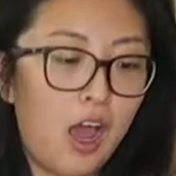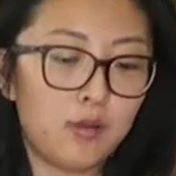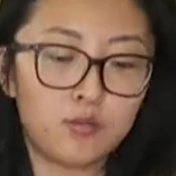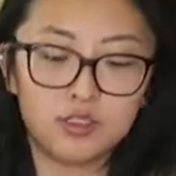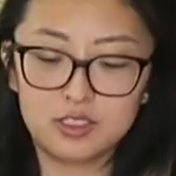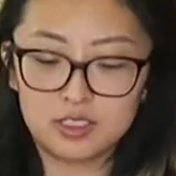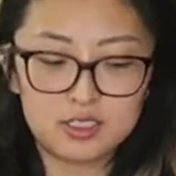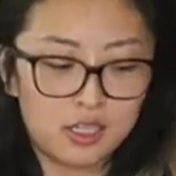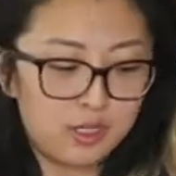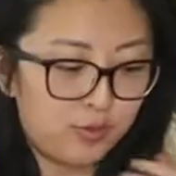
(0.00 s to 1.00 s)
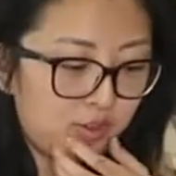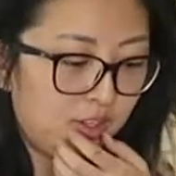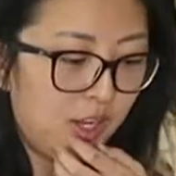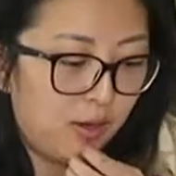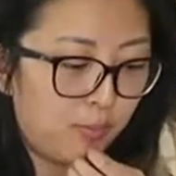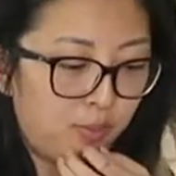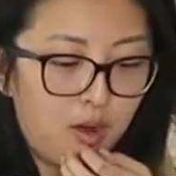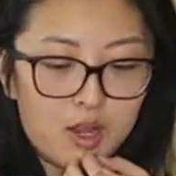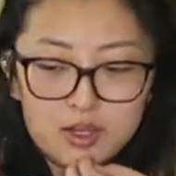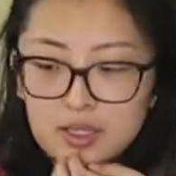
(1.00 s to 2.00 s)
I'm really excited for the end
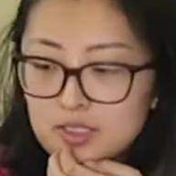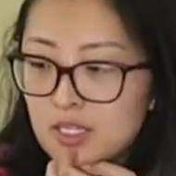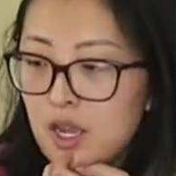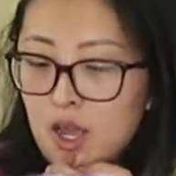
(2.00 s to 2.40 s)
product.